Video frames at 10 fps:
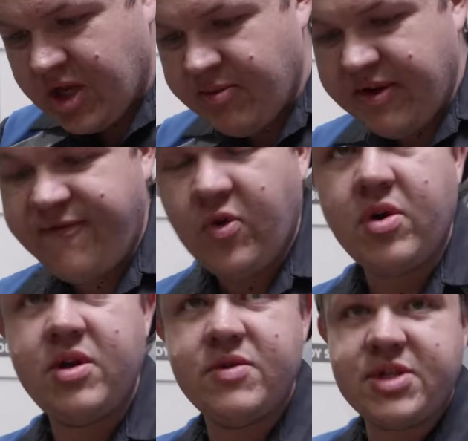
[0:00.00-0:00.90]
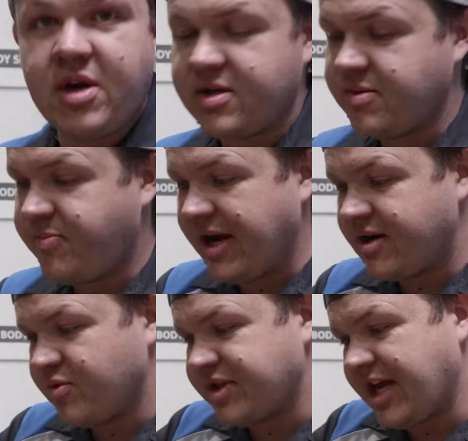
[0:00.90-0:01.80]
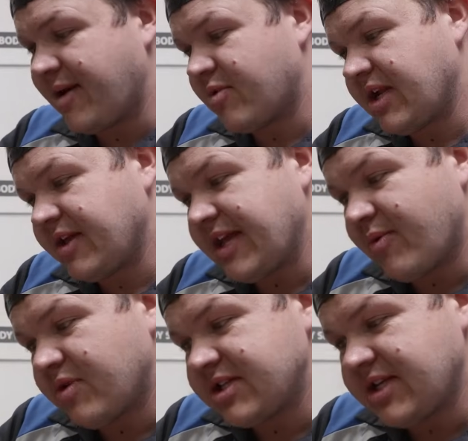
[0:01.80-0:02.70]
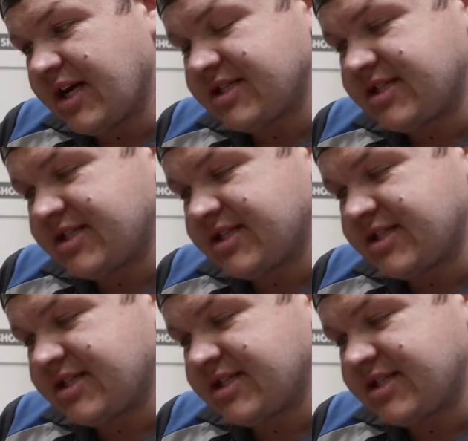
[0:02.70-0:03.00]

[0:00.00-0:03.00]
before you start to pound them with the hammer. Now that one is not